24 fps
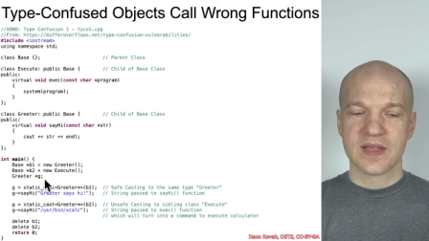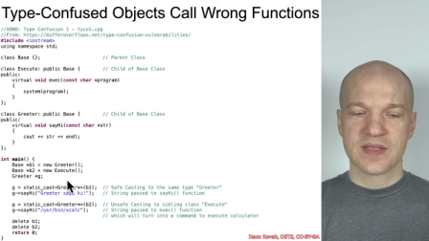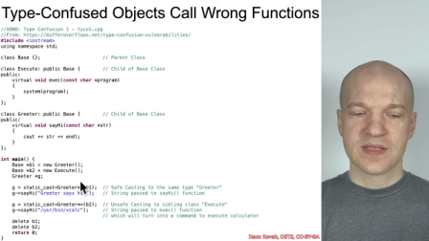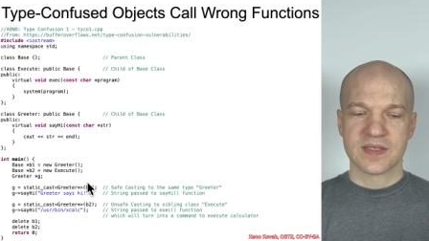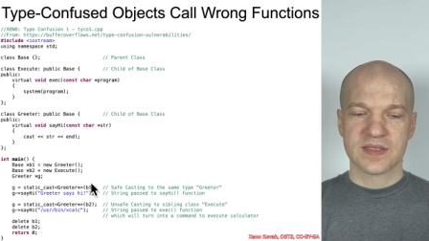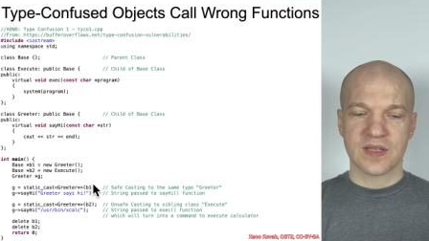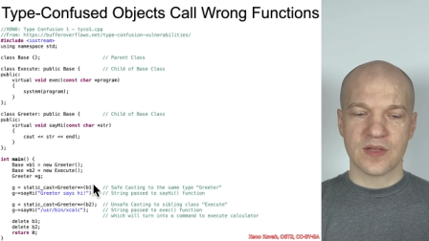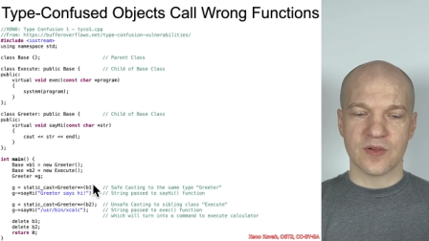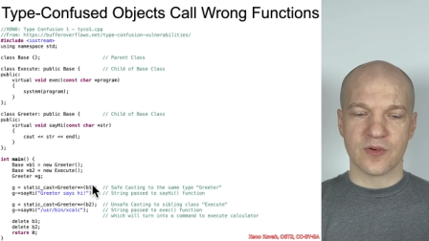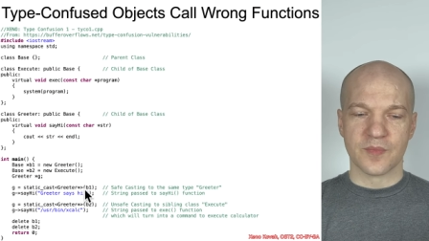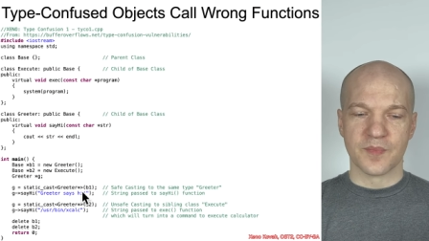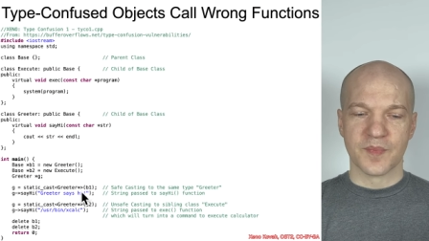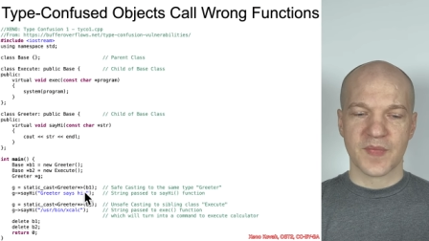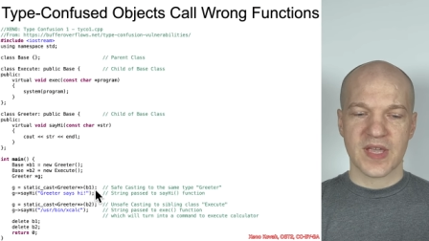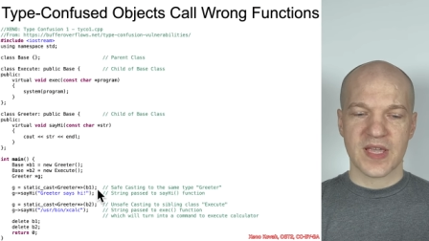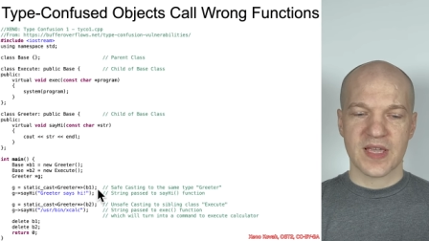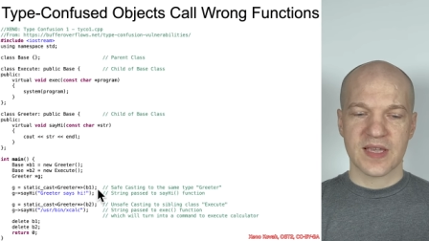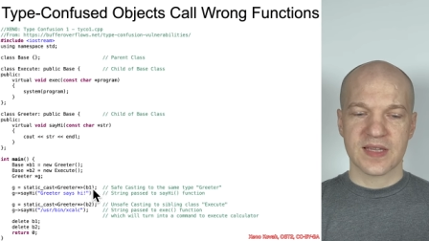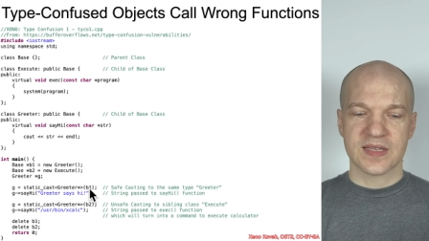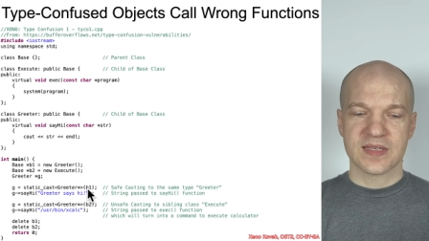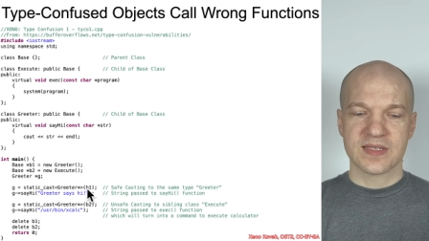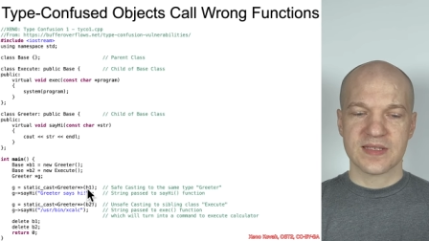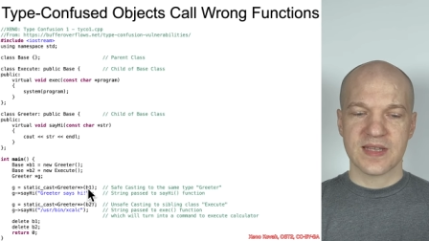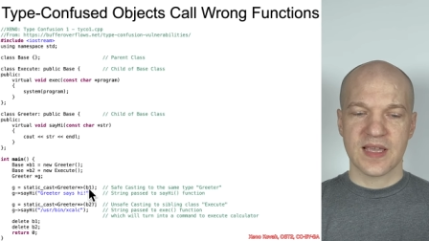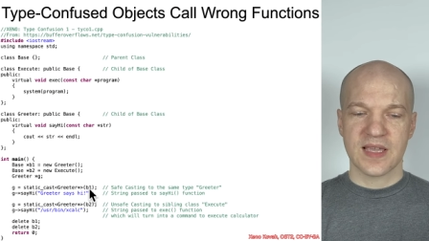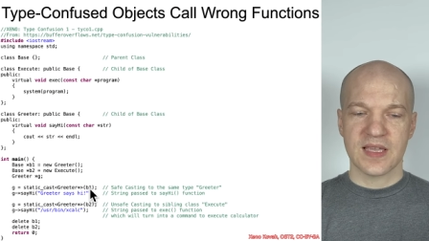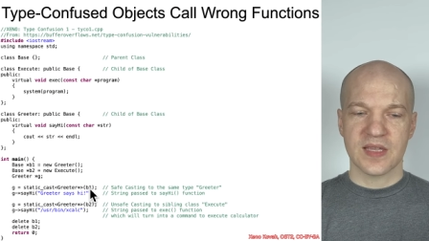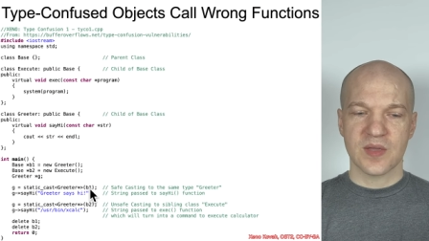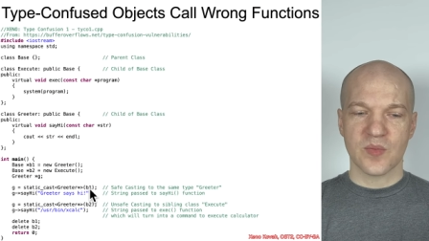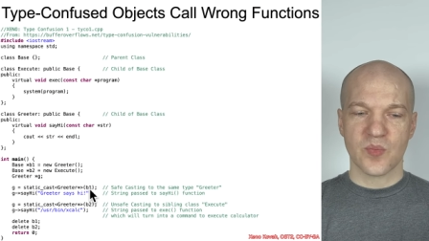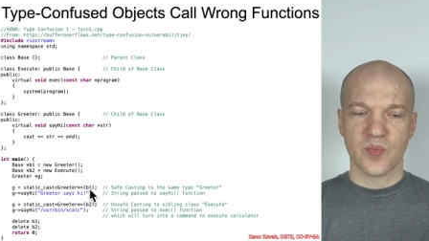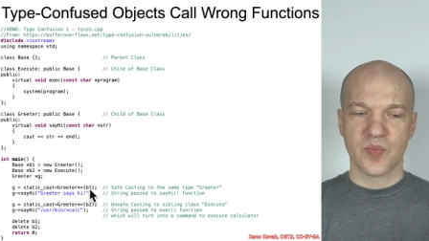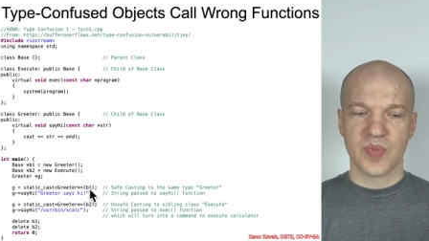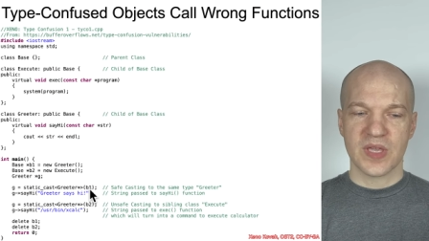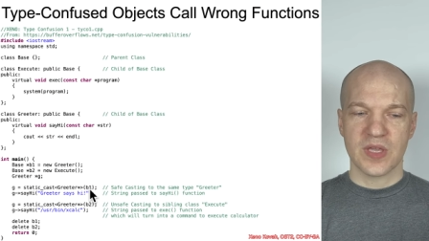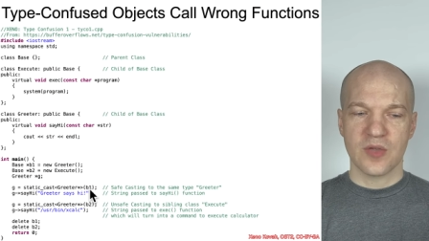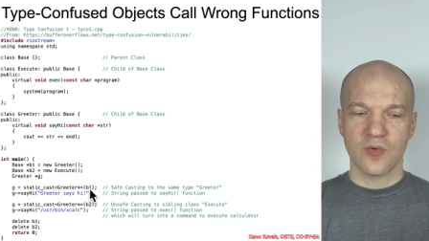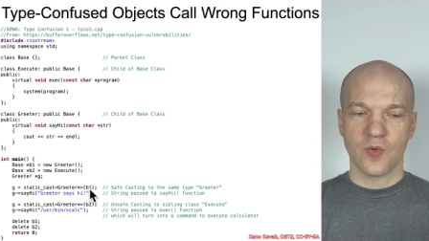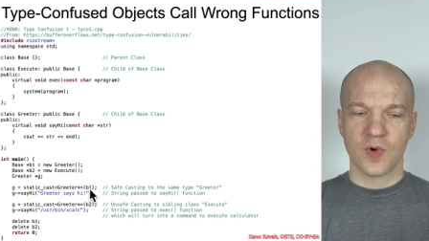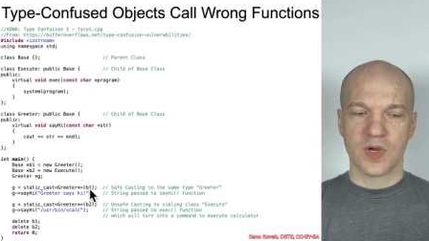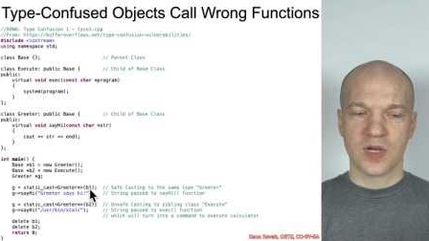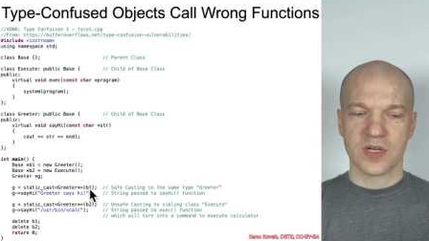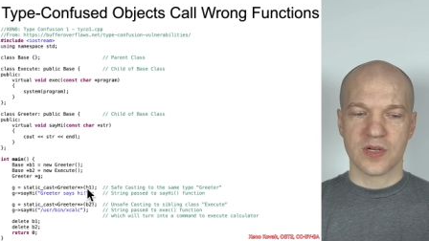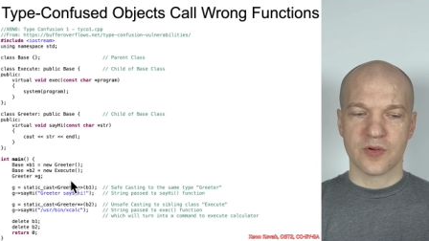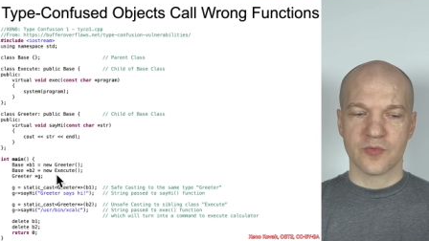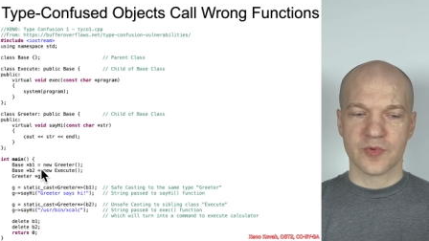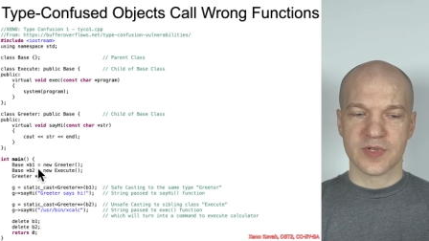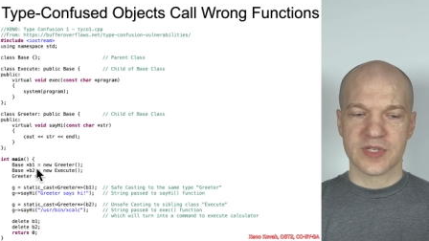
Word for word: So it can take B1,